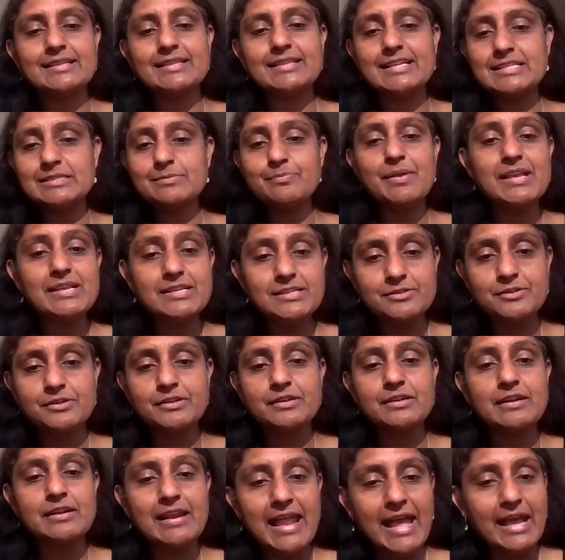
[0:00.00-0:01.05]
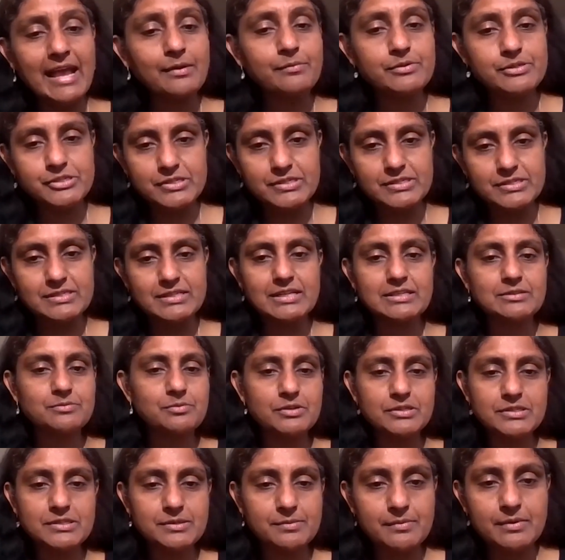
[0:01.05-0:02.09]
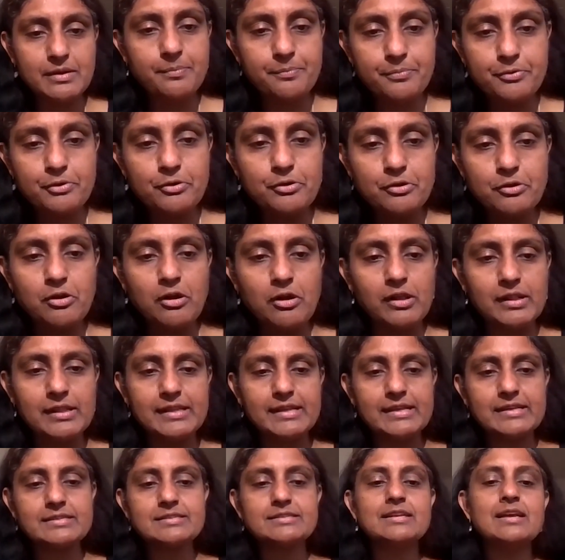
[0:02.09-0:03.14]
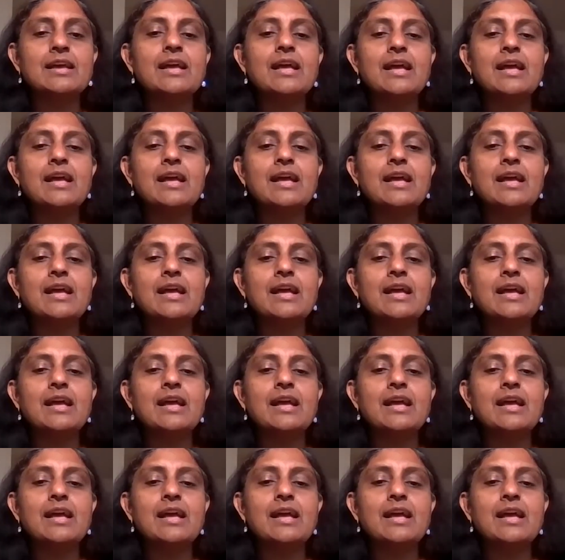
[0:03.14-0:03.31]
They speak certain languages. That's what a protocol is.